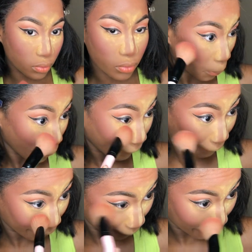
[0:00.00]
So it's
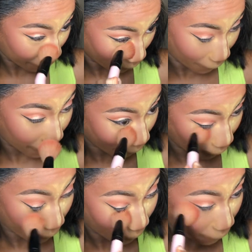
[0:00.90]
time to take off my
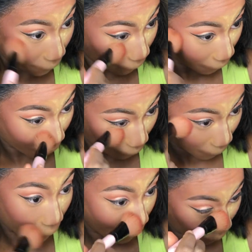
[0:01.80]
baking powder. So
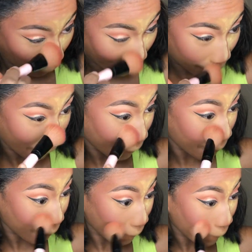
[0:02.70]
I'm just dusting it
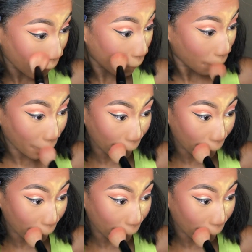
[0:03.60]
off.